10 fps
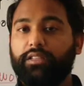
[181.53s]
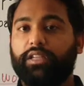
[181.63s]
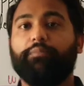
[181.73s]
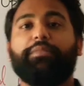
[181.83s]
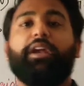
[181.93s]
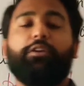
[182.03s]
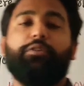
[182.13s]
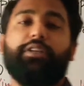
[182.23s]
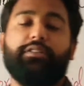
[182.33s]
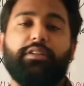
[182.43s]
something to
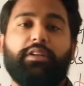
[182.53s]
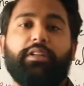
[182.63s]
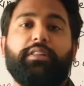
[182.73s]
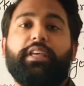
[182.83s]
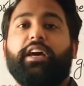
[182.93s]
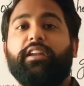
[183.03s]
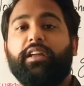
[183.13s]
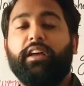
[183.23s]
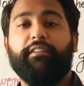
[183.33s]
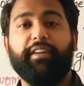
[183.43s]
us. They are
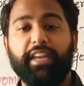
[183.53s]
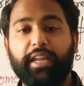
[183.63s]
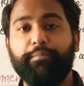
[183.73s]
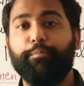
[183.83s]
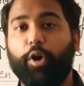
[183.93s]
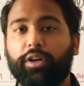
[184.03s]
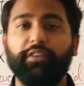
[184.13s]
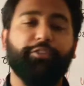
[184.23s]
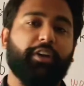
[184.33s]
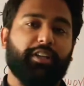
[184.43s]
very
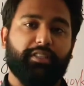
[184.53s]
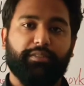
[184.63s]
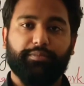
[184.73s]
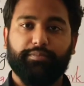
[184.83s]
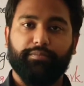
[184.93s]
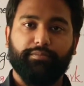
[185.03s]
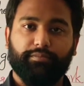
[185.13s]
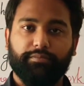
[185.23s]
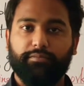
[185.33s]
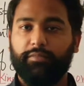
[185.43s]
important for us.
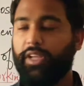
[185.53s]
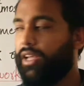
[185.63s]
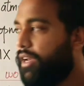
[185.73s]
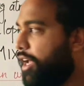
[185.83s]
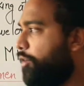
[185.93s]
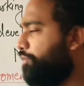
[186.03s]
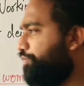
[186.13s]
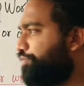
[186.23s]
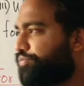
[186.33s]
Now,